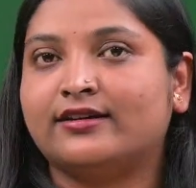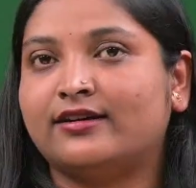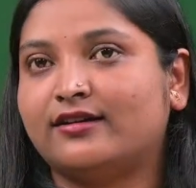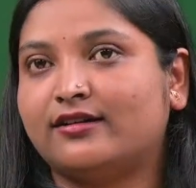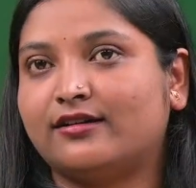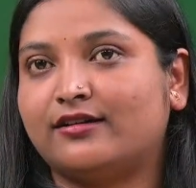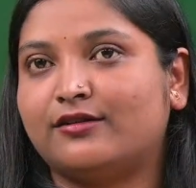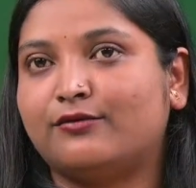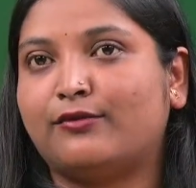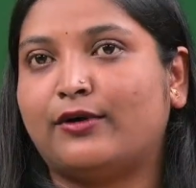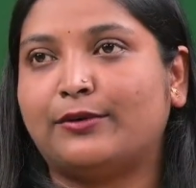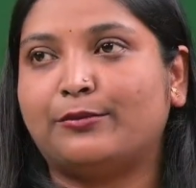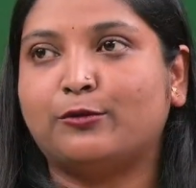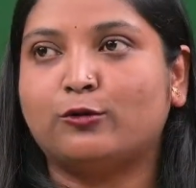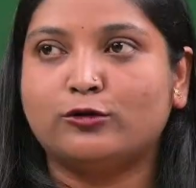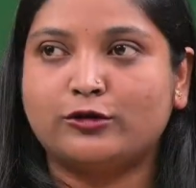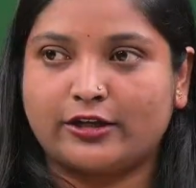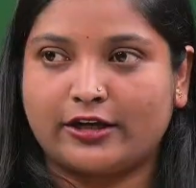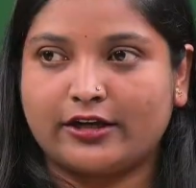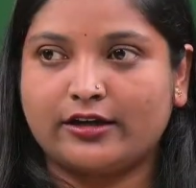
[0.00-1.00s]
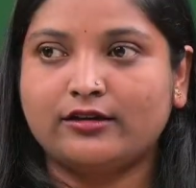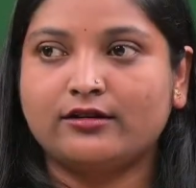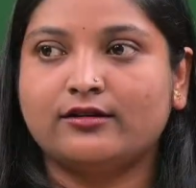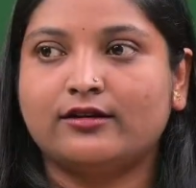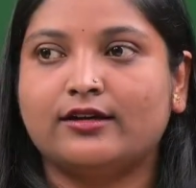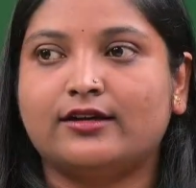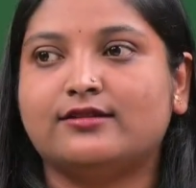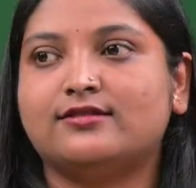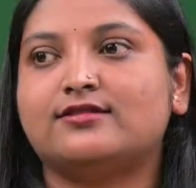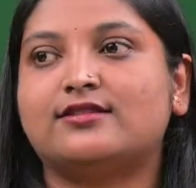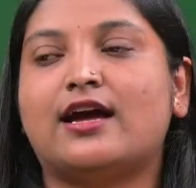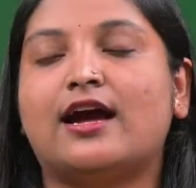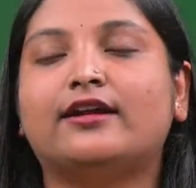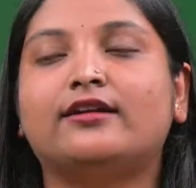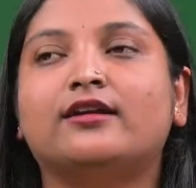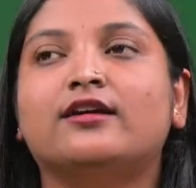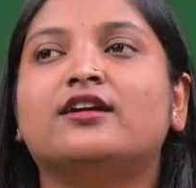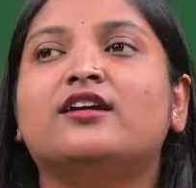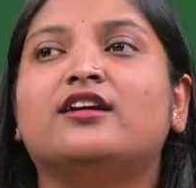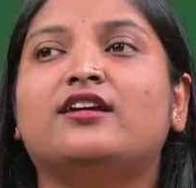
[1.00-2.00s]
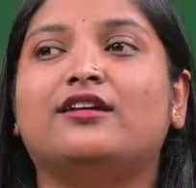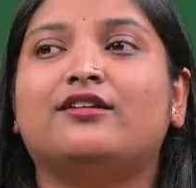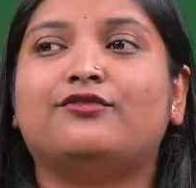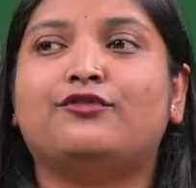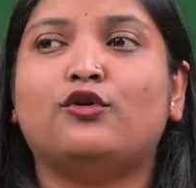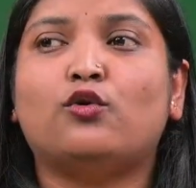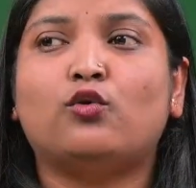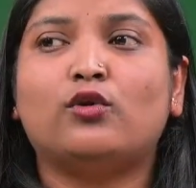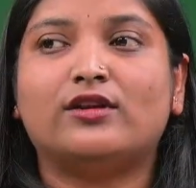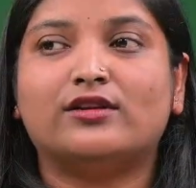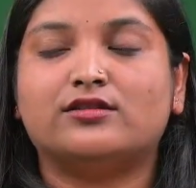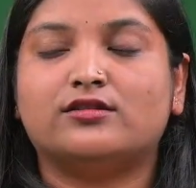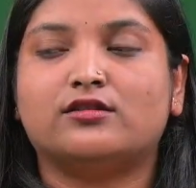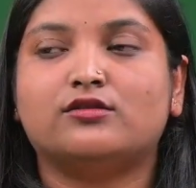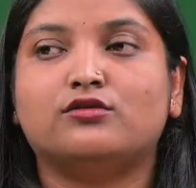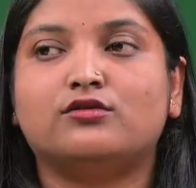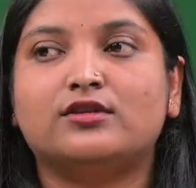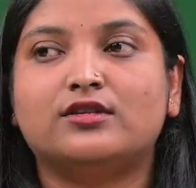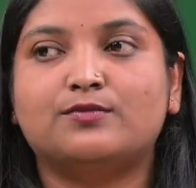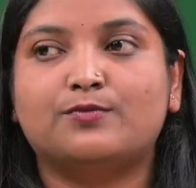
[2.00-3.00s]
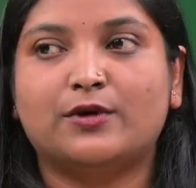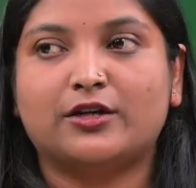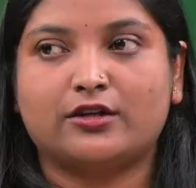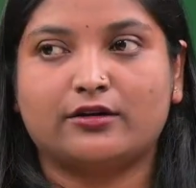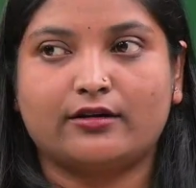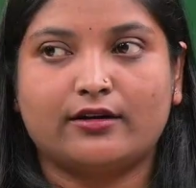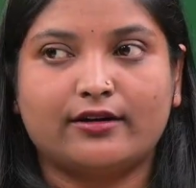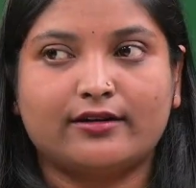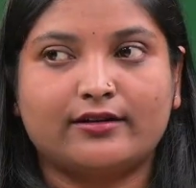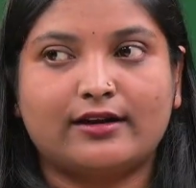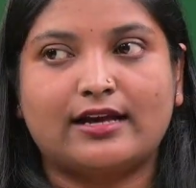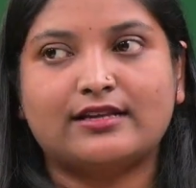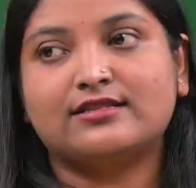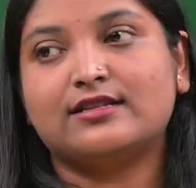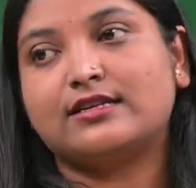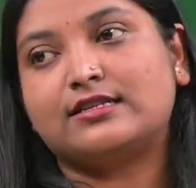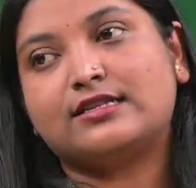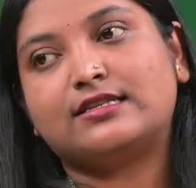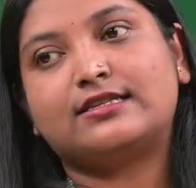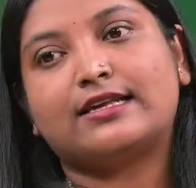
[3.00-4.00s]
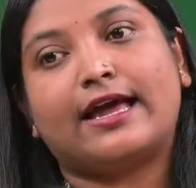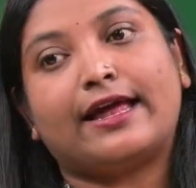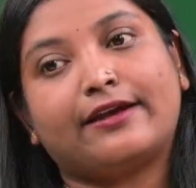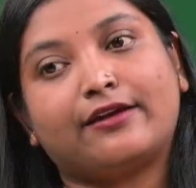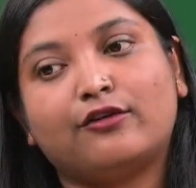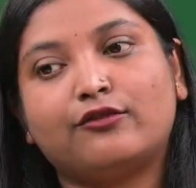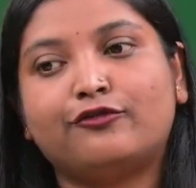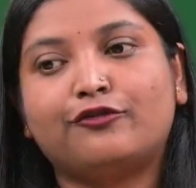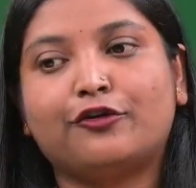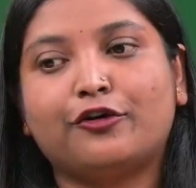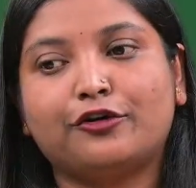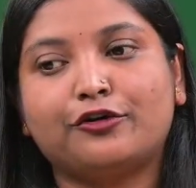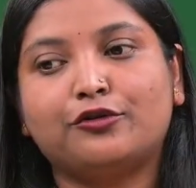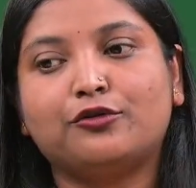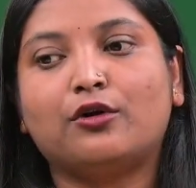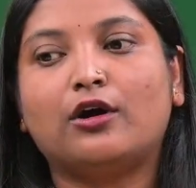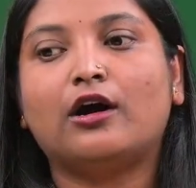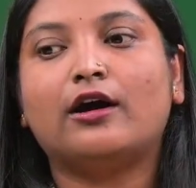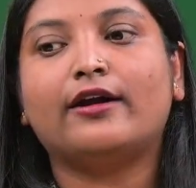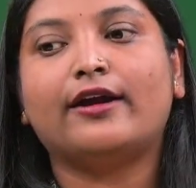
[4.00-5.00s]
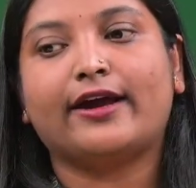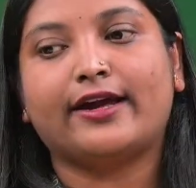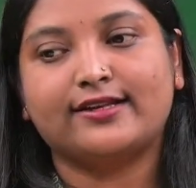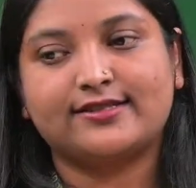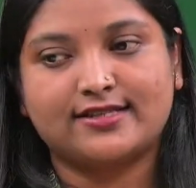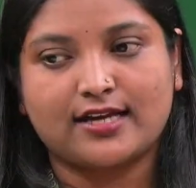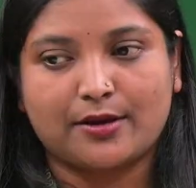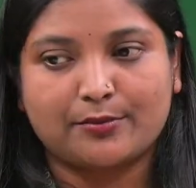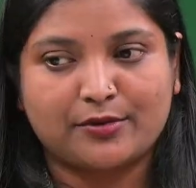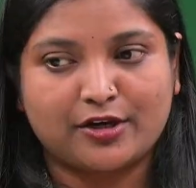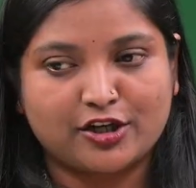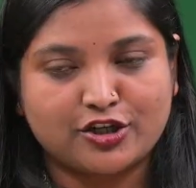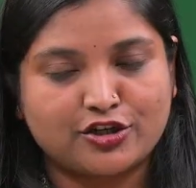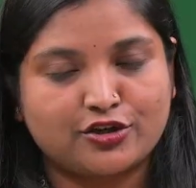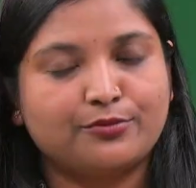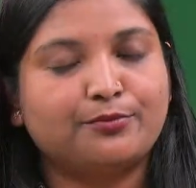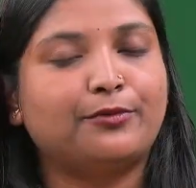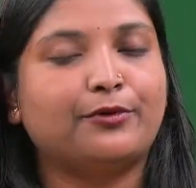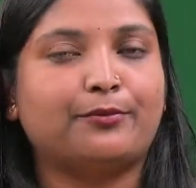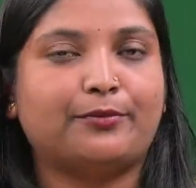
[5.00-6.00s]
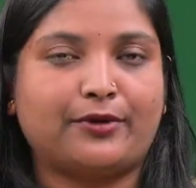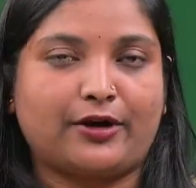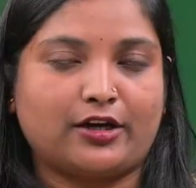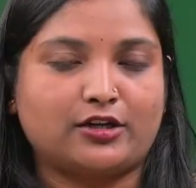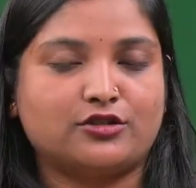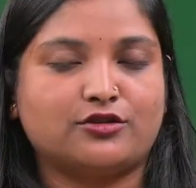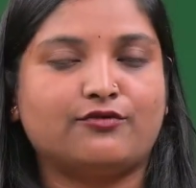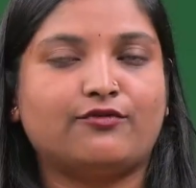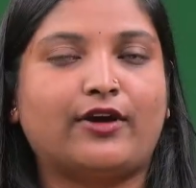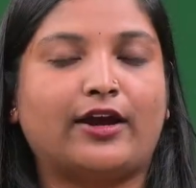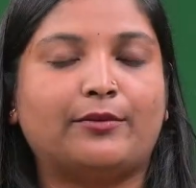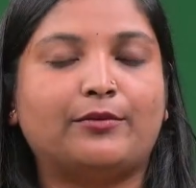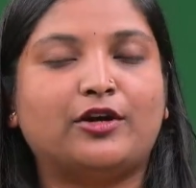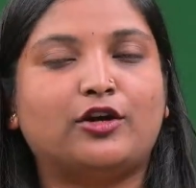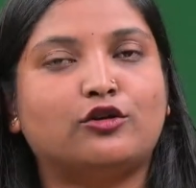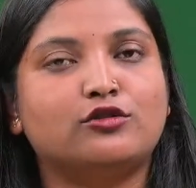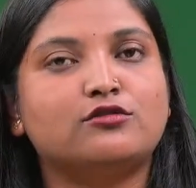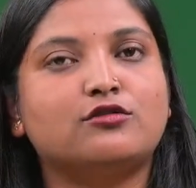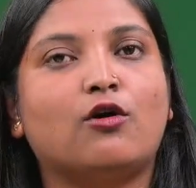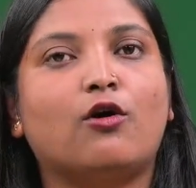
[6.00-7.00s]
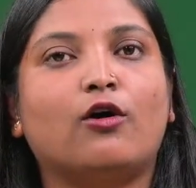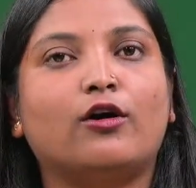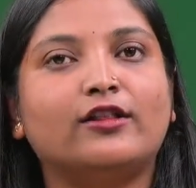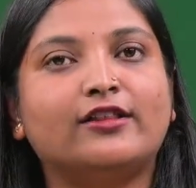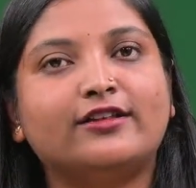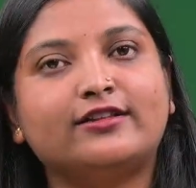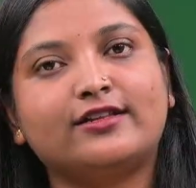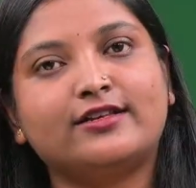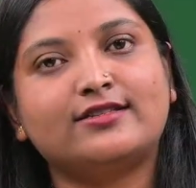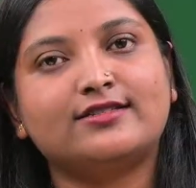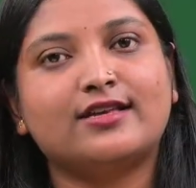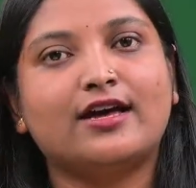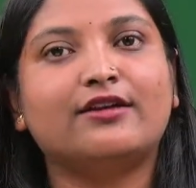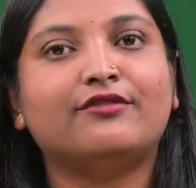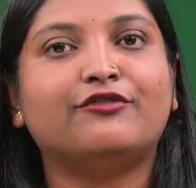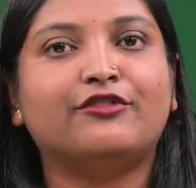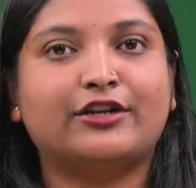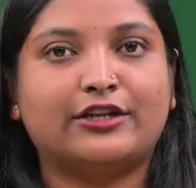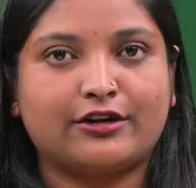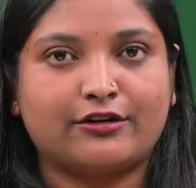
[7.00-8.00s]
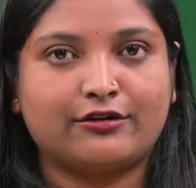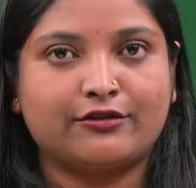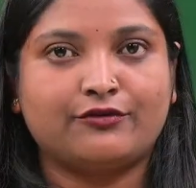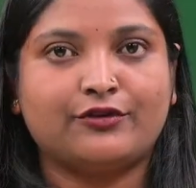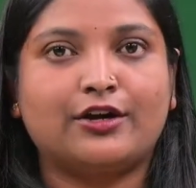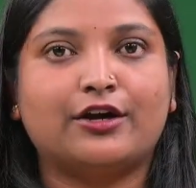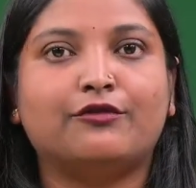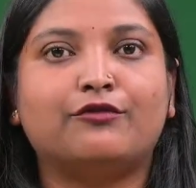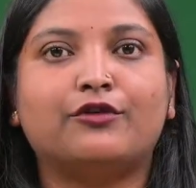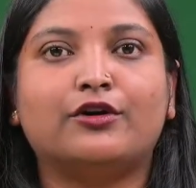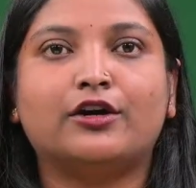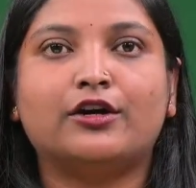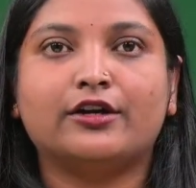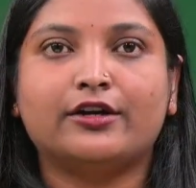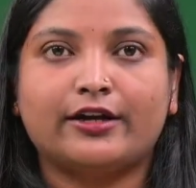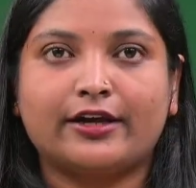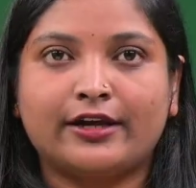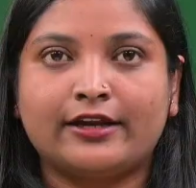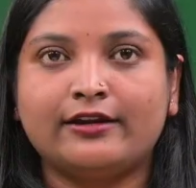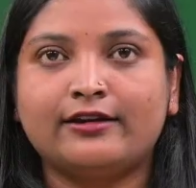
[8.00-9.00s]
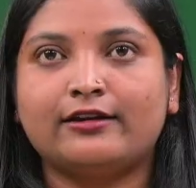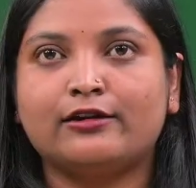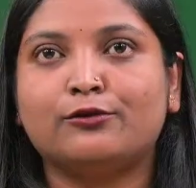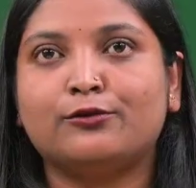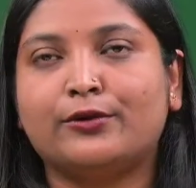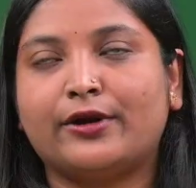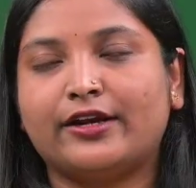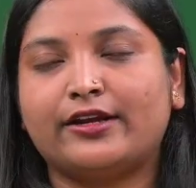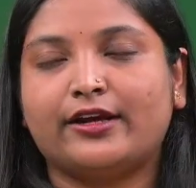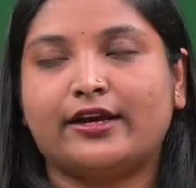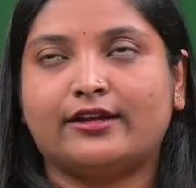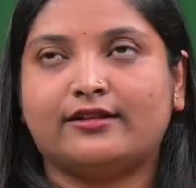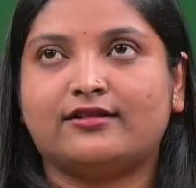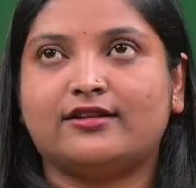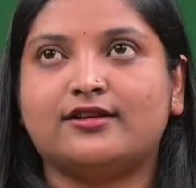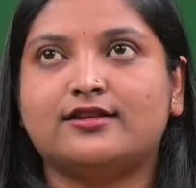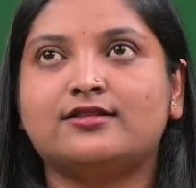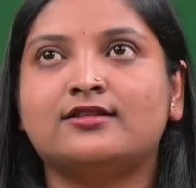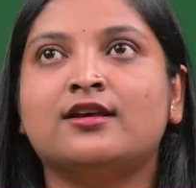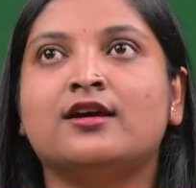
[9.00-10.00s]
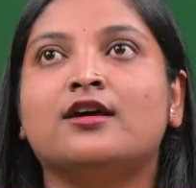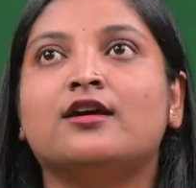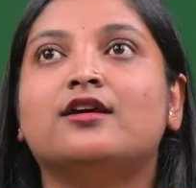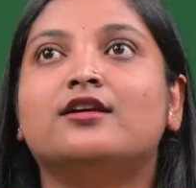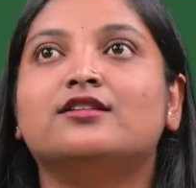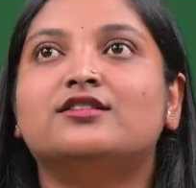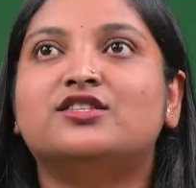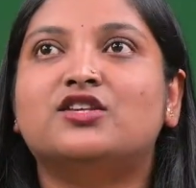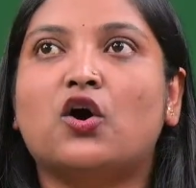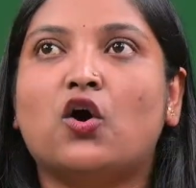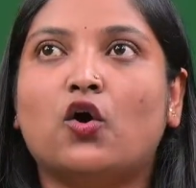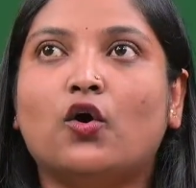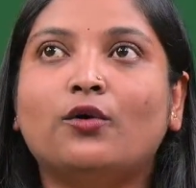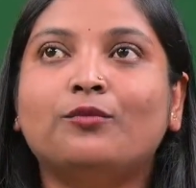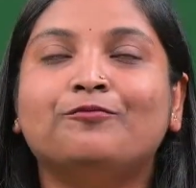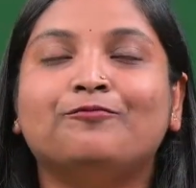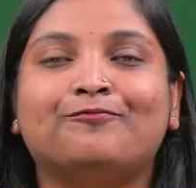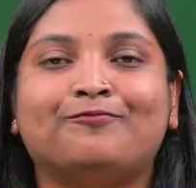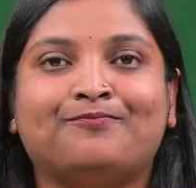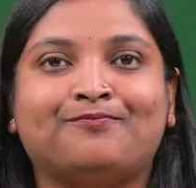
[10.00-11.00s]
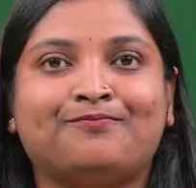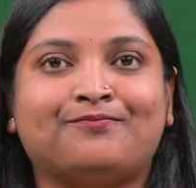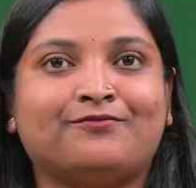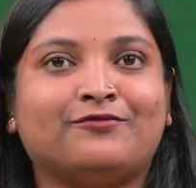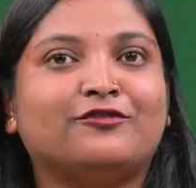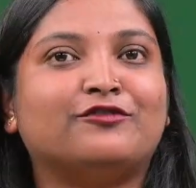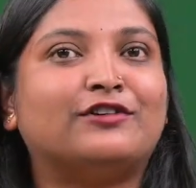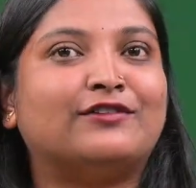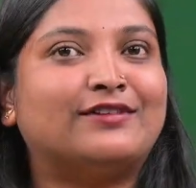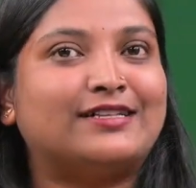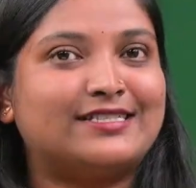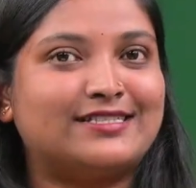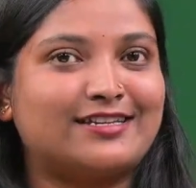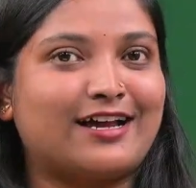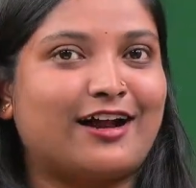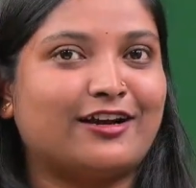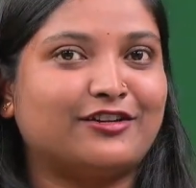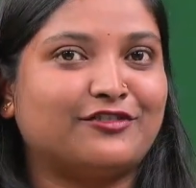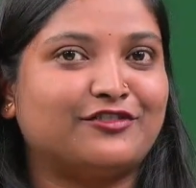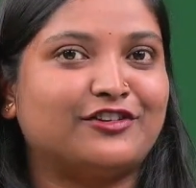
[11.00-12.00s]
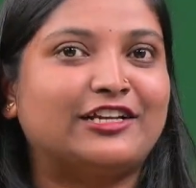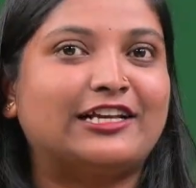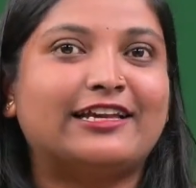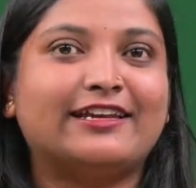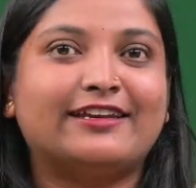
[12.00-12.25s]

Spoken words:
one more thing is that if you listen to this particular class, this is enough for your examination preparation. Why? Because all the things are we were included in this. So we will start our clinical